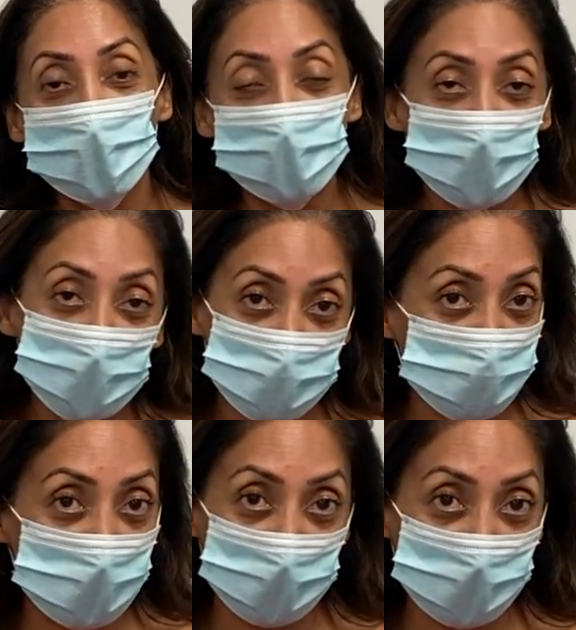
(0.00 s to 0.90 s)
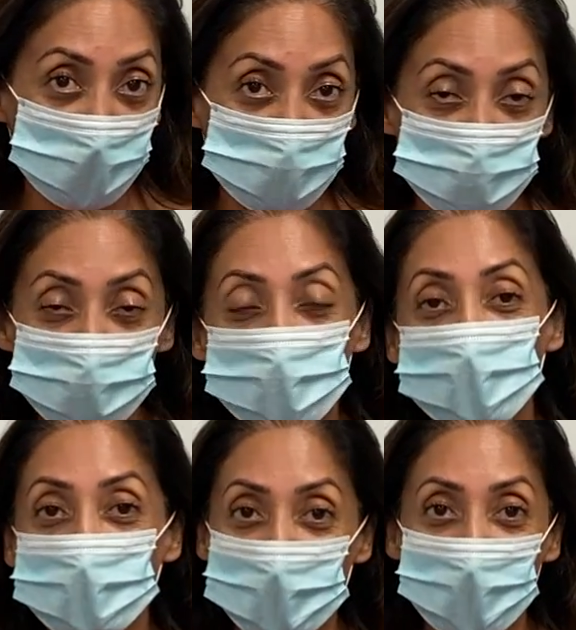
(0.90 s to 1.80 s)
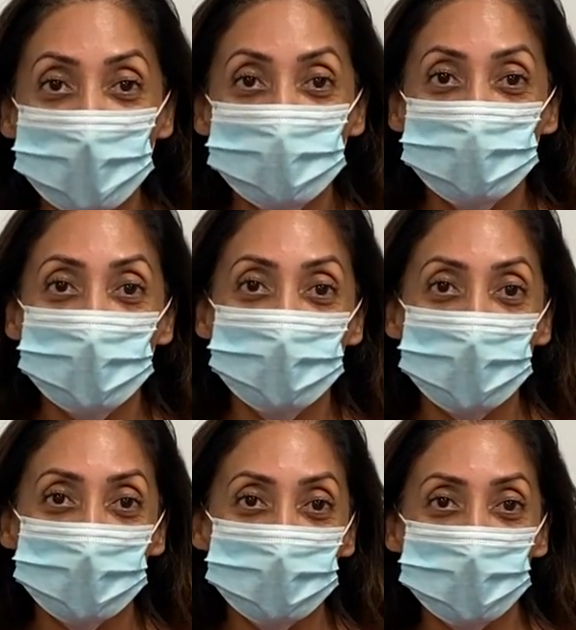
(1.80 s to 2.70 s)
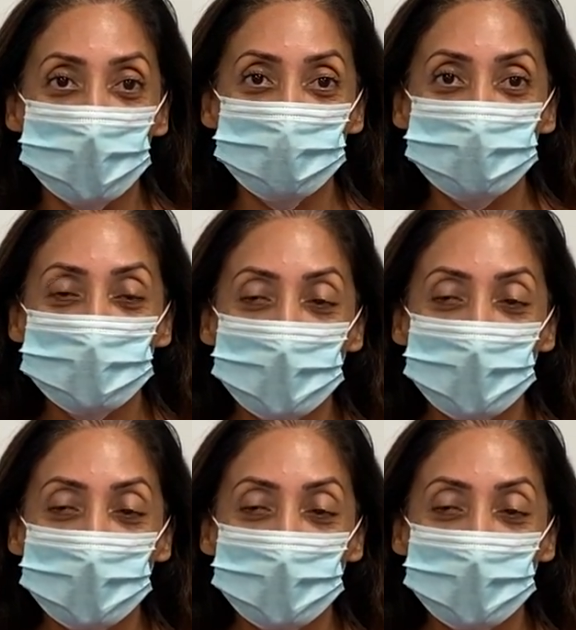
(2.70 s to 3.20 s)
I think it's working. I'll let you know next time.